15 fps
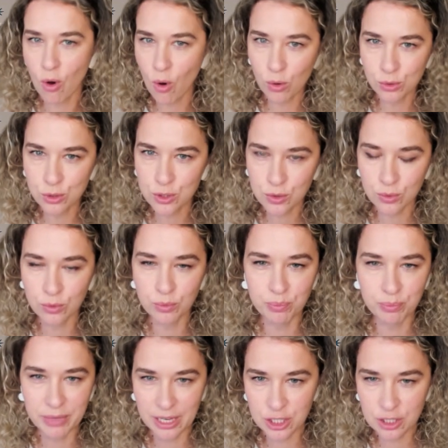old school
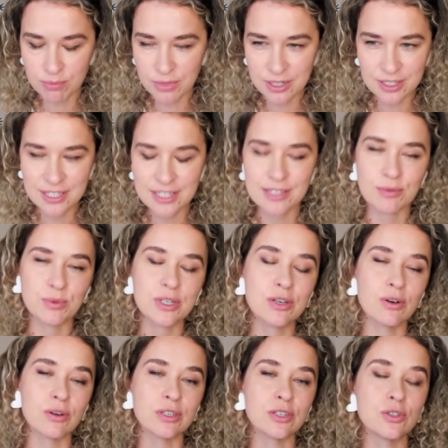measurements, we're
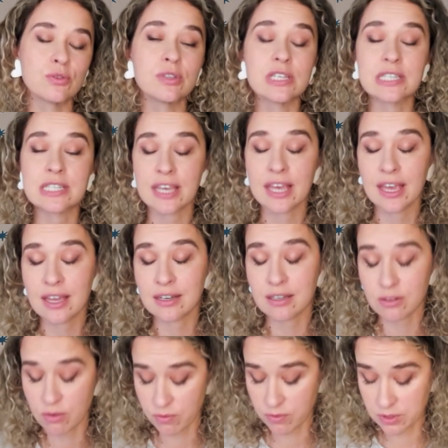gonna do the
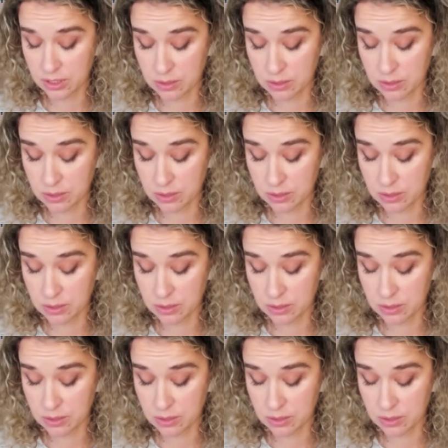scanning of the